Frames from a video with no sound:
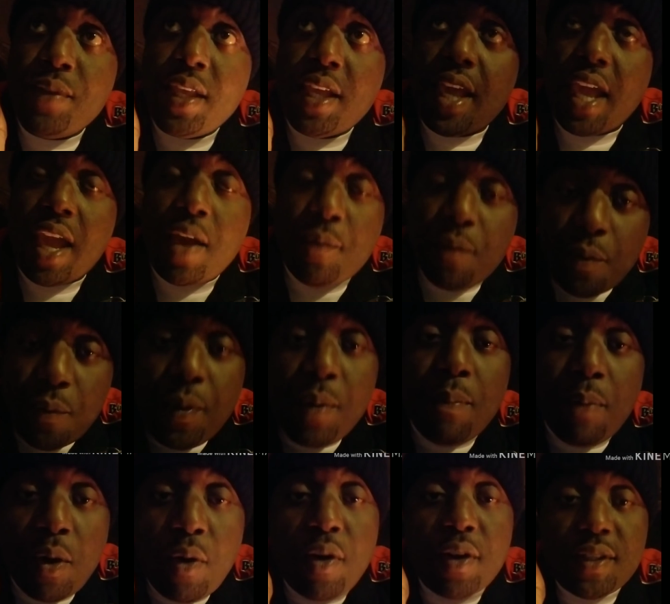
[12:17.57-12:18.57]
And when we
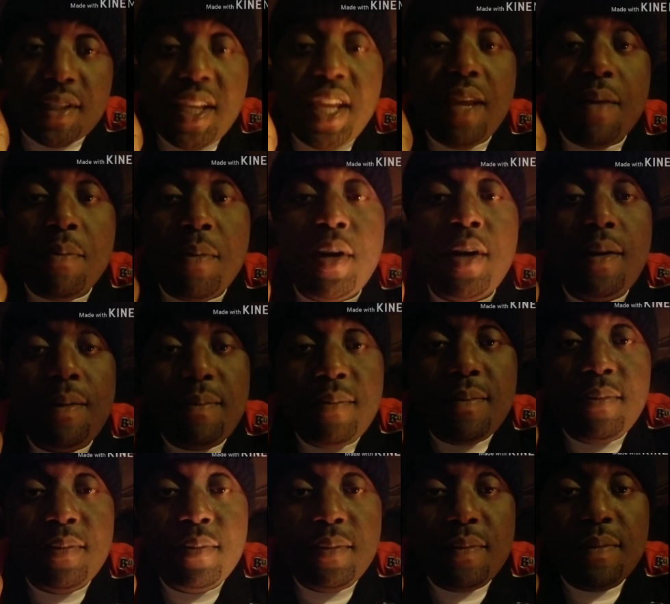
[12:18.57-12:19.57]
blow a team up,
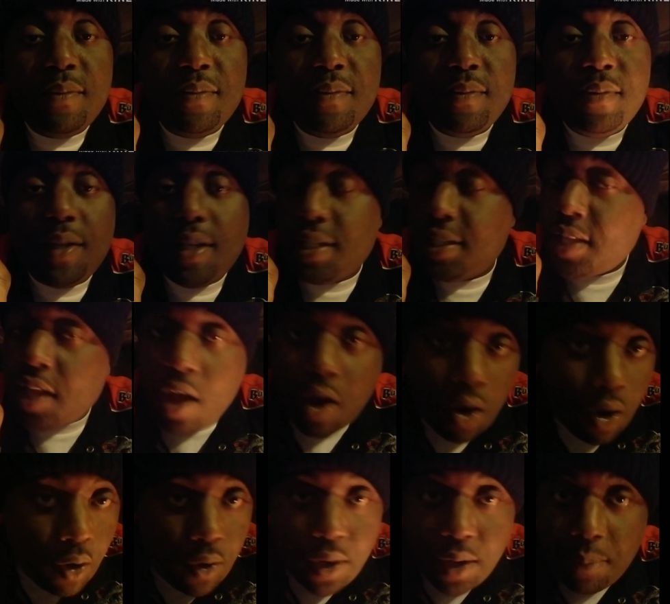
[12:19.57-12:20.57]
it's
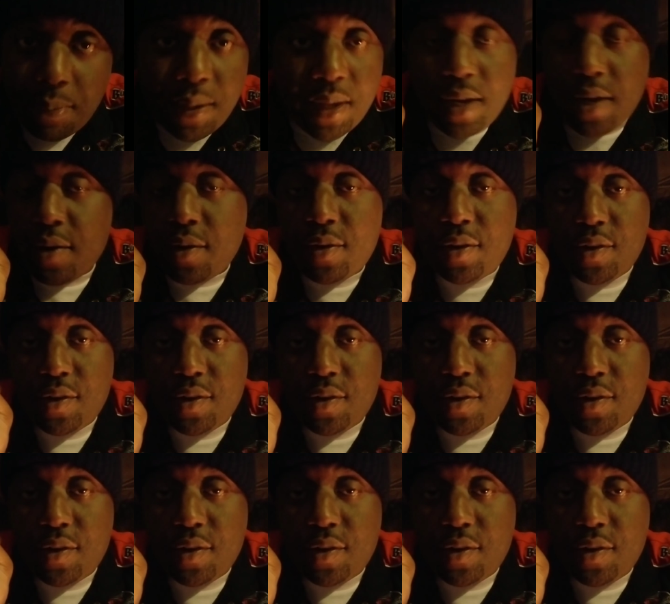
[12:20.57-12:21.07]
all dependent on the